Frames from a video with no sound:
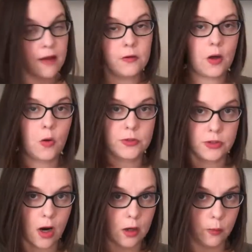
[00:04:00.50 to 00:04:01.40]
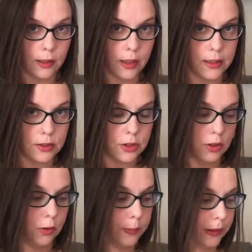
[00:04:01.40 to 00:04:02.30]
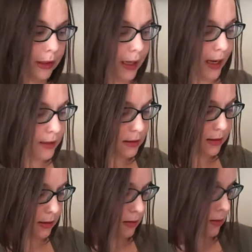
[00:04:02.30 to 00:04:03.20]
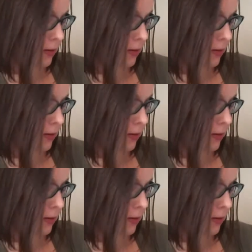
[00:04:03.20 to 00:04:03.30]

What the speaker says: Every Ostara we like to plant.